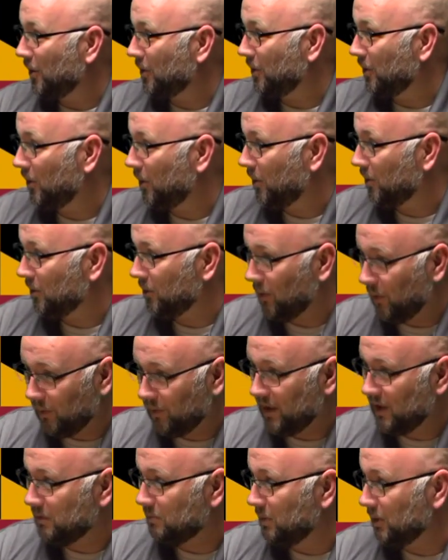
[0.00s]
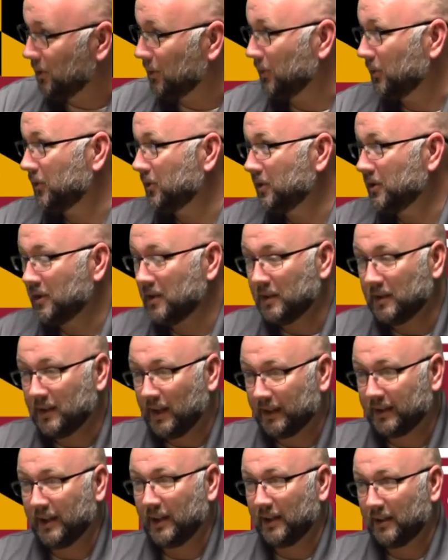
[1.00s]
on these bills,
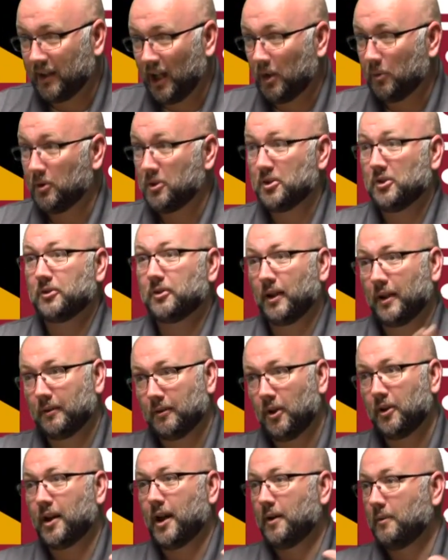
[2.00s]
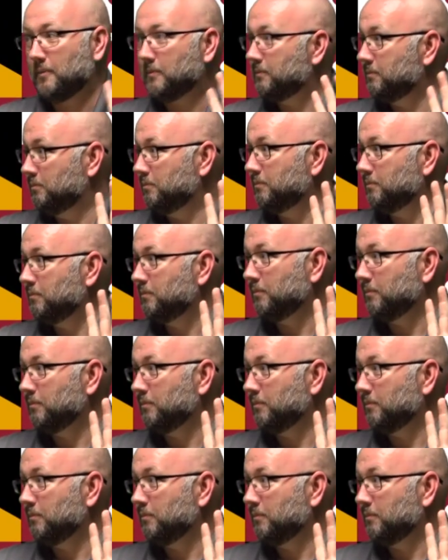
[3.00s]
I think they were just like, okay.